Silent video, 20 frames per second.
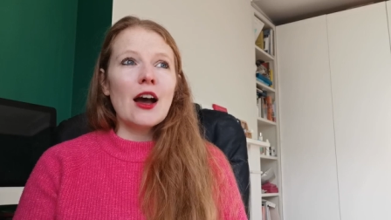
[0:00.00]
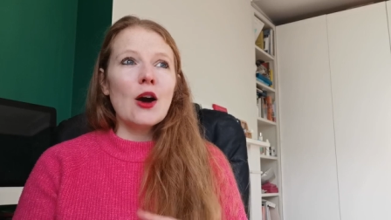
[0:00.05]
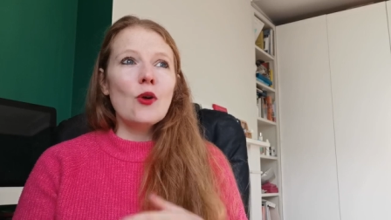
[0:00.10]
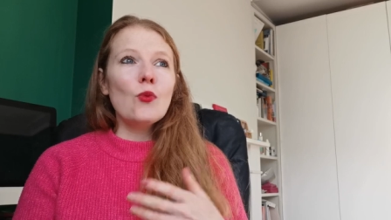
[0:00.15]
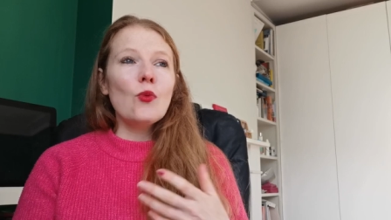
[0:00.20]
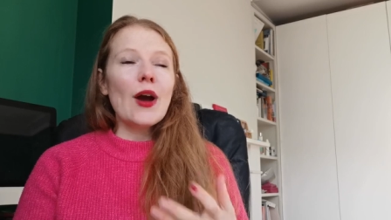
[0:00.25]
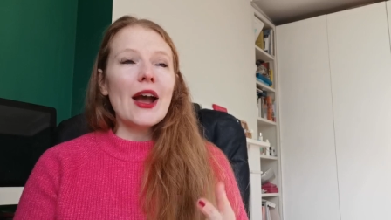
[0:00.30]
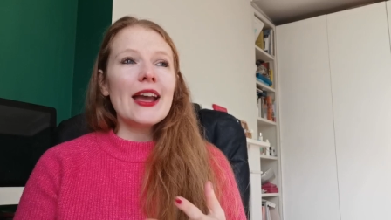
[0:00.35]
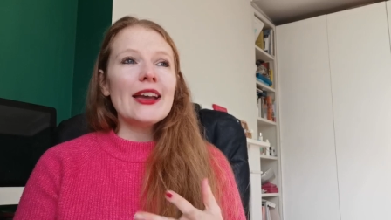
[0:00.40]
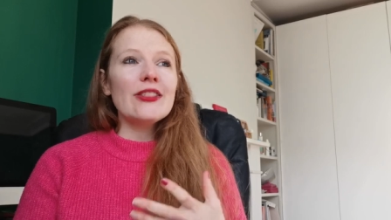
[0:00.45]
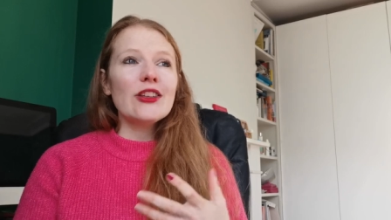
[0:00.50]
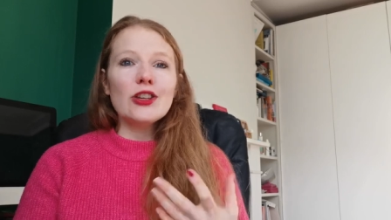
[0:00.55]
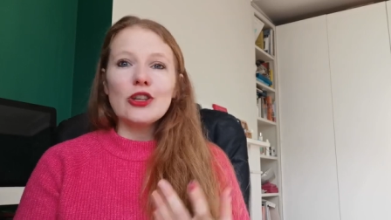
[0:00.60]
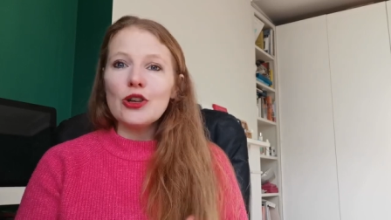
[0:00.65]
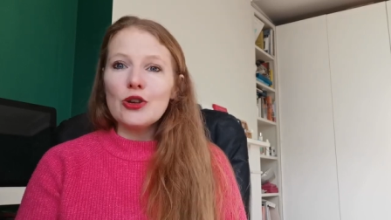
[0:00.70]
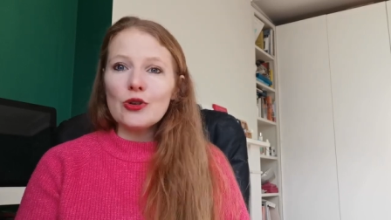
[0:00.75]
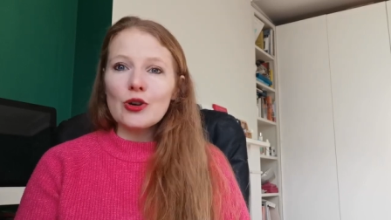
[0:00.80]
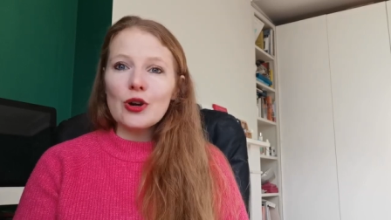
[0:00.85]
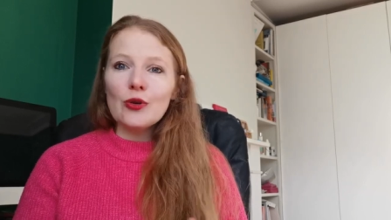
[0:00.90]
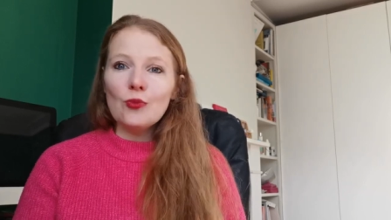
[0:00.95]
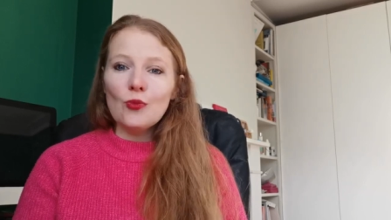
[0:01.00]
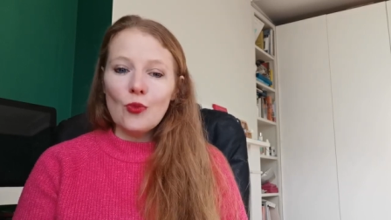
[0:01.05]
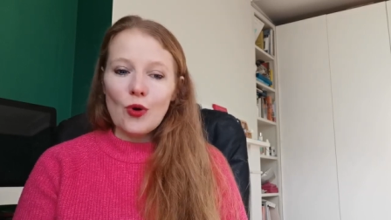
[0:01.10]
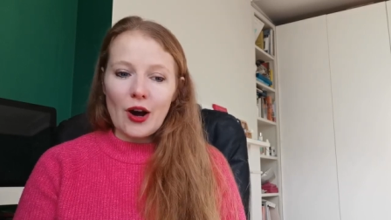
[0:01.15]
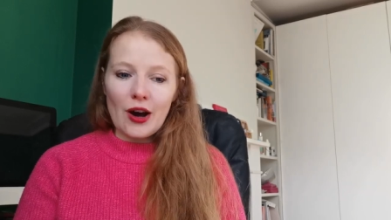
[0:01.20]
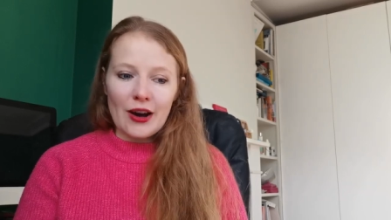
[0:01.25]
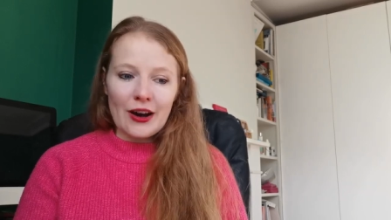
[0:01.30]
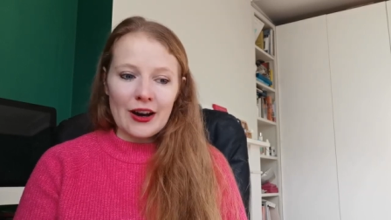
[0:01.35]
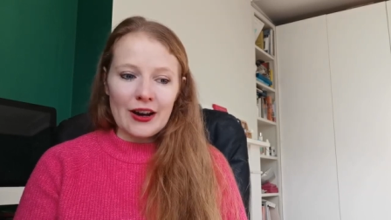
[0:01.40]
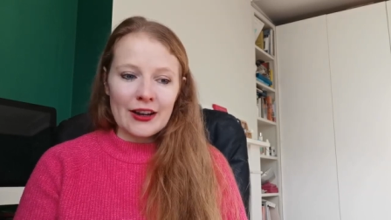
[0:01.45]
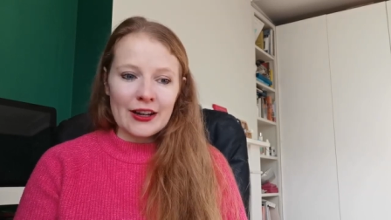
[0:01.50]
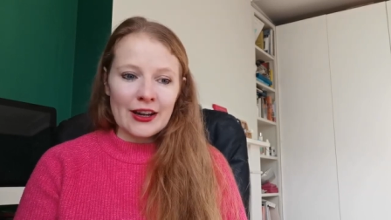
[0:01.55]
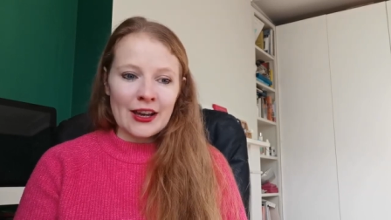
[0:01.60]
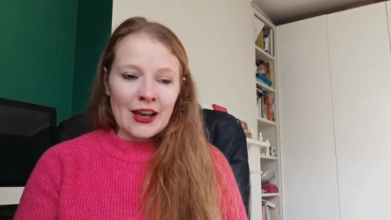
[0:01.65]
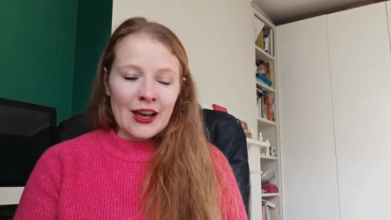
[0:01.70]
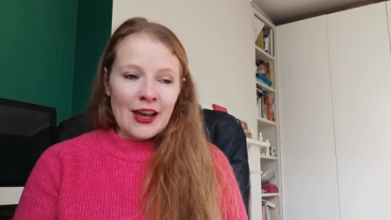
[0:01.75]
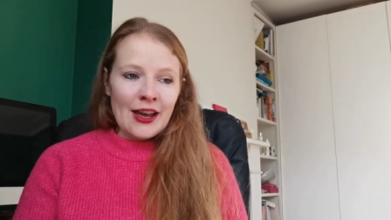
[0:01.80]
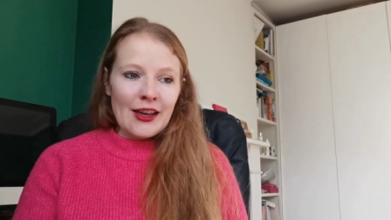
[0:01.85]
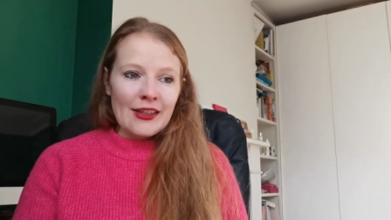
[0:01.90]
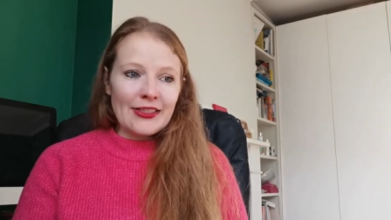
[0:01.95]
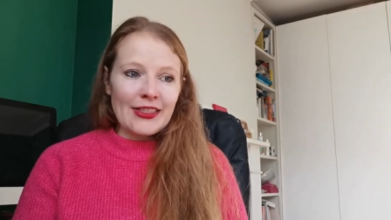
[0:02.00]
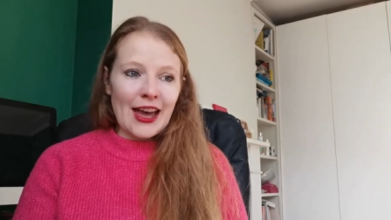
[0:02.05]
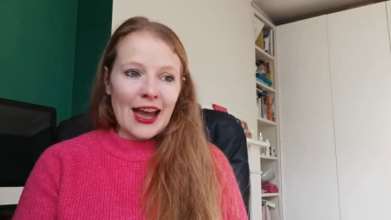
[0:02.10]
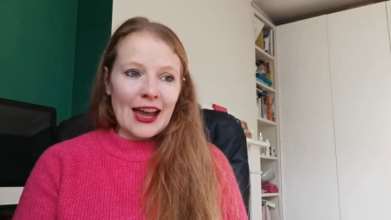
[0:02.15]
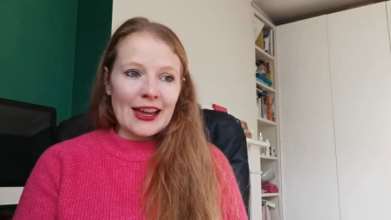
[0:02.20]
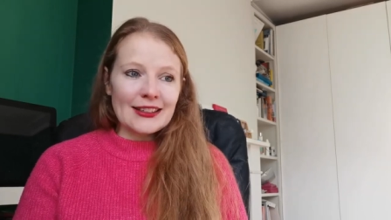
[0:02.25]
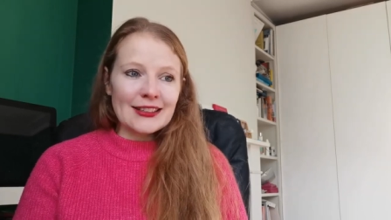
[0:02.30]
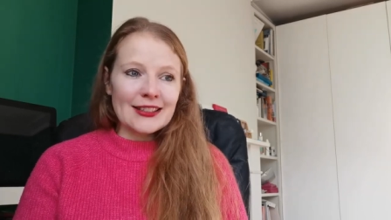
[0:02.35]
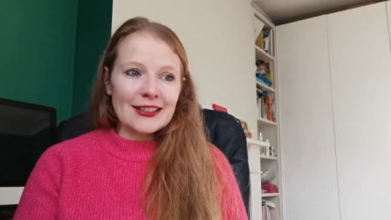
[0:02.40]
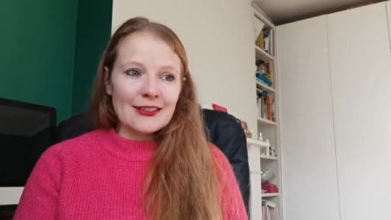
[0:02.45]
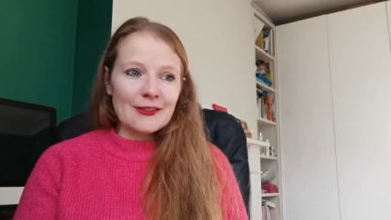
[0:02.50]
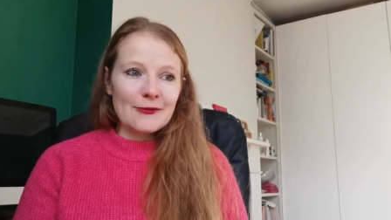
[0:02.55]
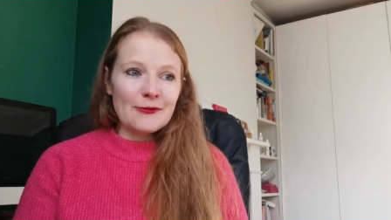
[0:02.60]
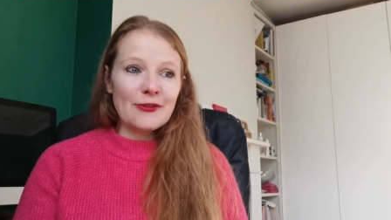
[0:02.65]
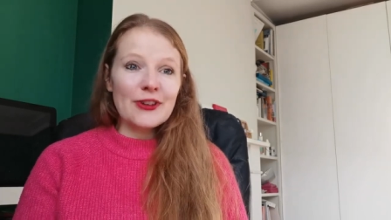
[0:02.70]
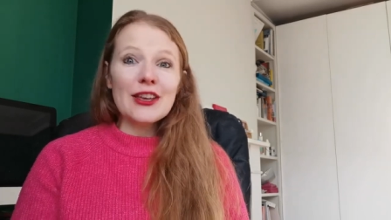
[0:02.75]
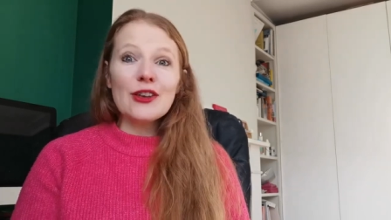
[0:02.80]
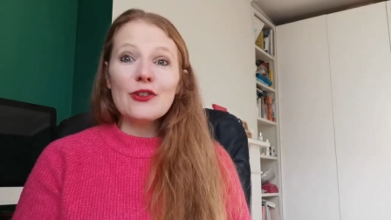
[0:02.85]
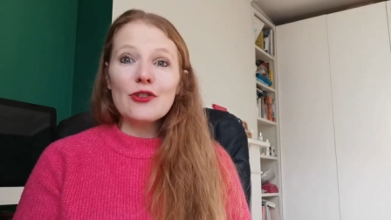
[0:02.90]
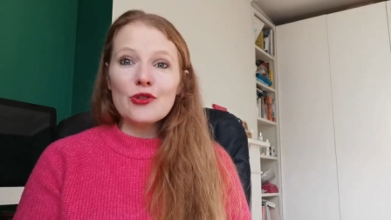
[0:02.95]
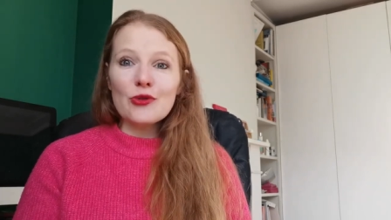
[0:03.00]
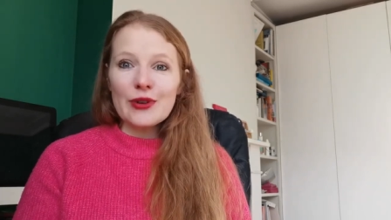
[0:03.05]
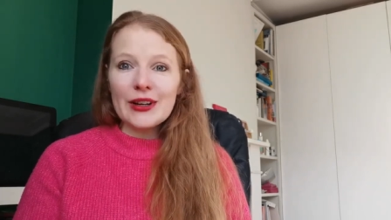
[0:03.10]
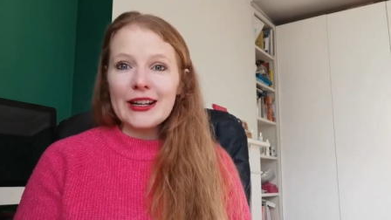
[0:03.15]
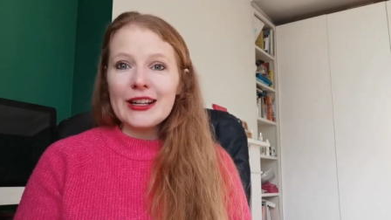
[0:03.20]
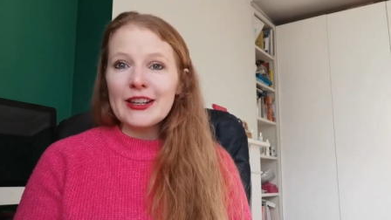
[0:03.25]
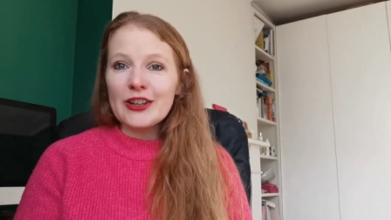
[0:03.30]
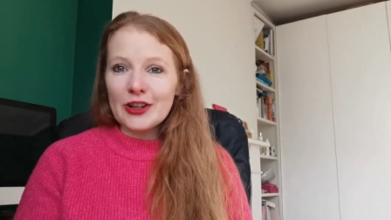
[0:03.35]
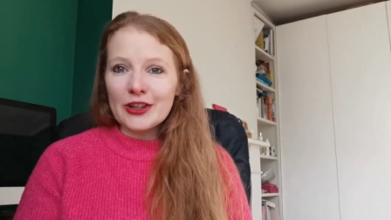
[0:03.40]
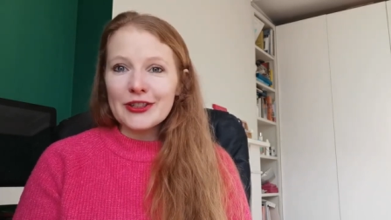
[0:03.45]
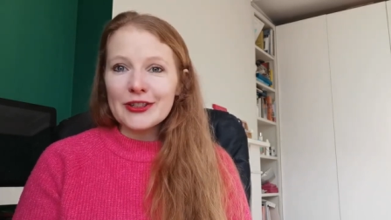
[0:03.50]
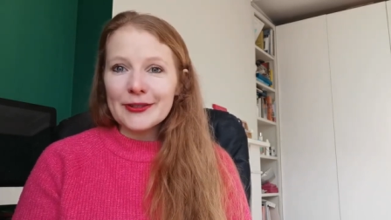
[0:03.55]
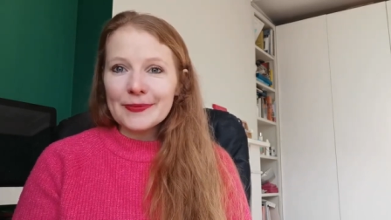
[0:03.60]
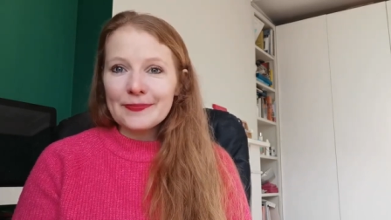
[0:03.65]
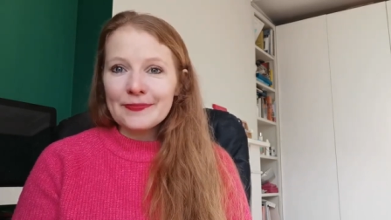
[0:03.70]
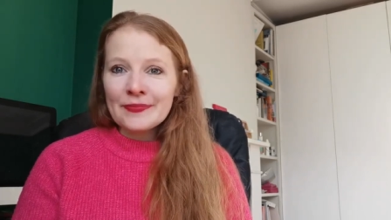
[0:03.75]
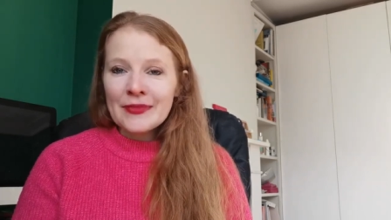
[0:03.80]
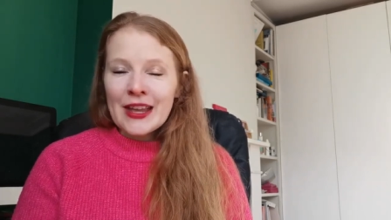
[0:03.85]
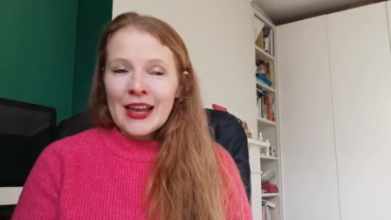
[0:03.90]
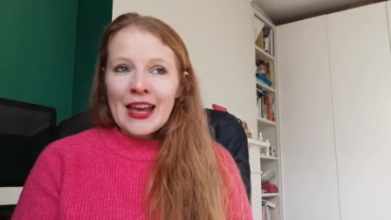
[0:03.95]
a way that you can work that feels really good.